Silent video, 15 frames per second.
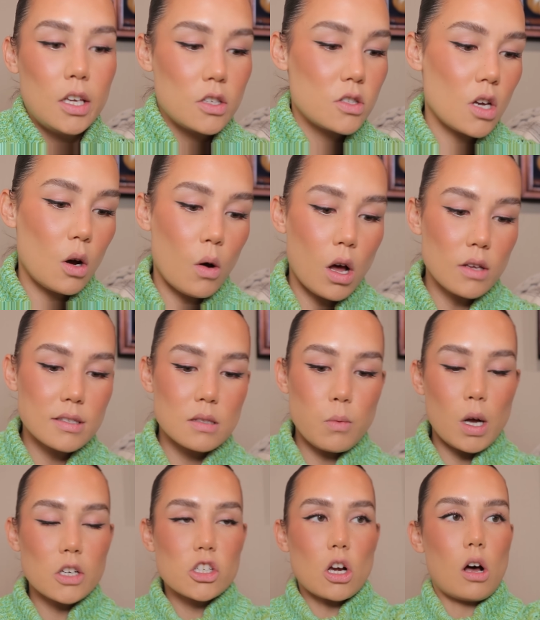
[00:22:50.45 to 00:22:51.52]
So I'll
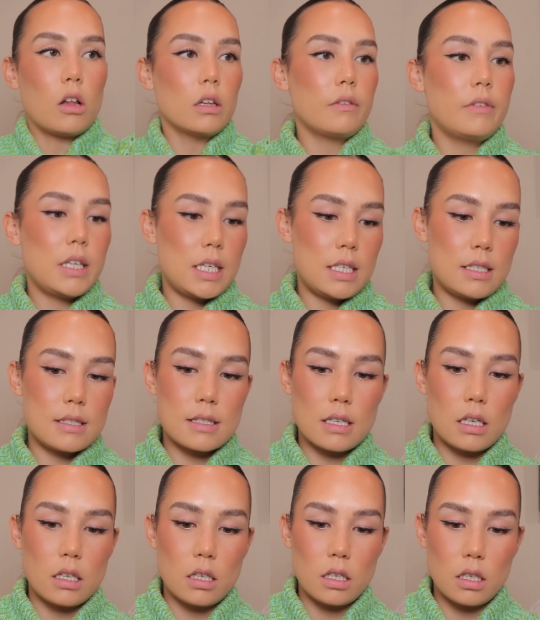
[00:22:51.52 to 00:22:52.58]
swatch all of these
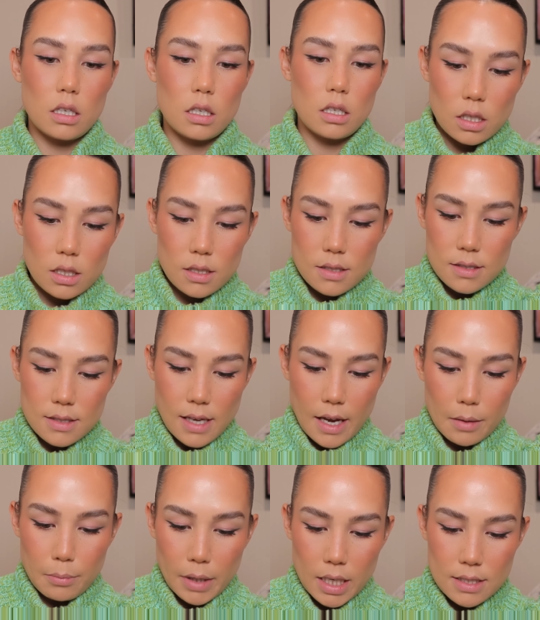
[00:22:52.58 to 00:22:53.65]

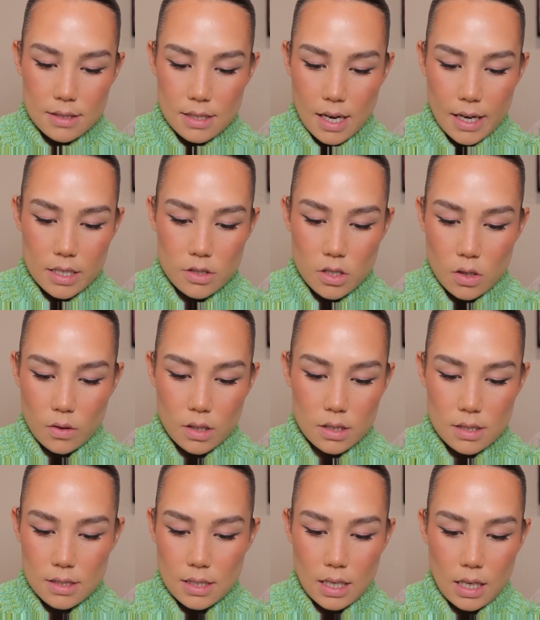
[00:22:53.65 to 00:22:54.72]
side by side so you
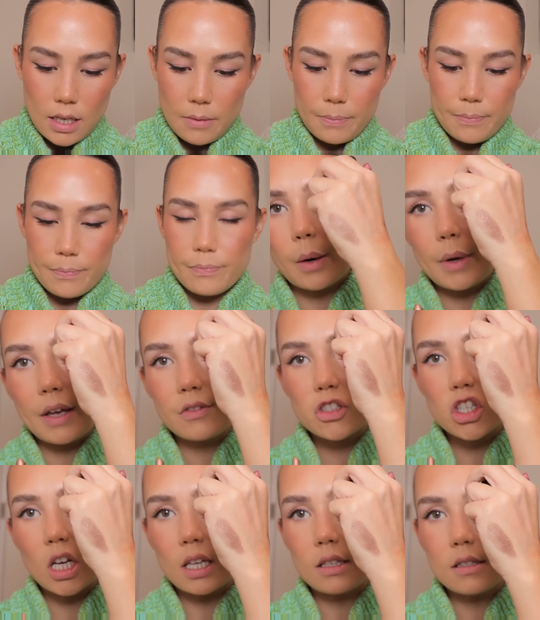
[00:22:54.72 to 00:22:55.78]
can see. There we have
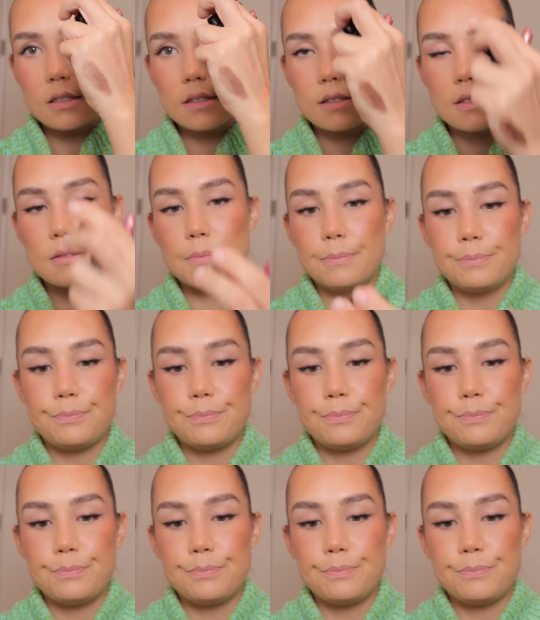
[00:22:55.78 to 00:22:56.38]
Chintz,